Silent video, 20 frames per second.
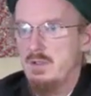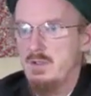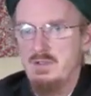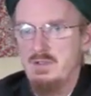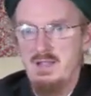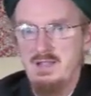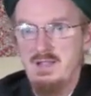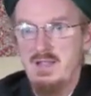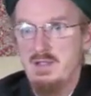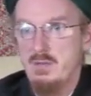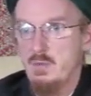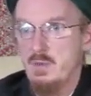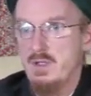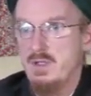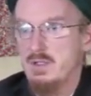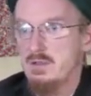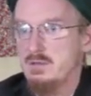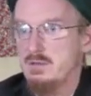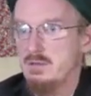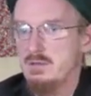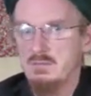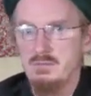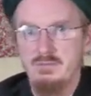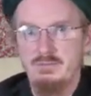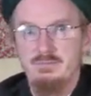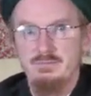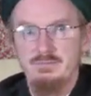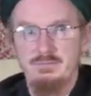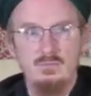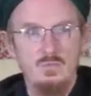Take that away and
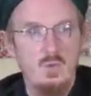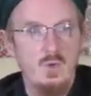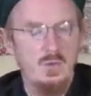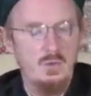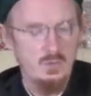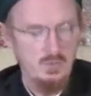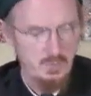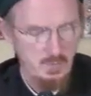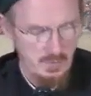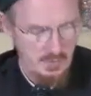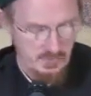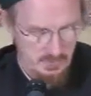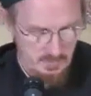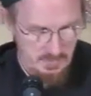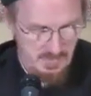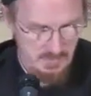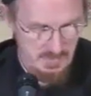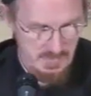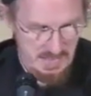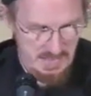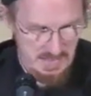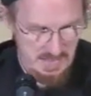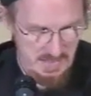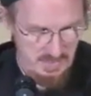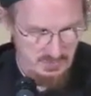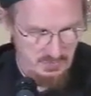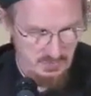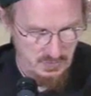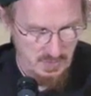what could possibly be left?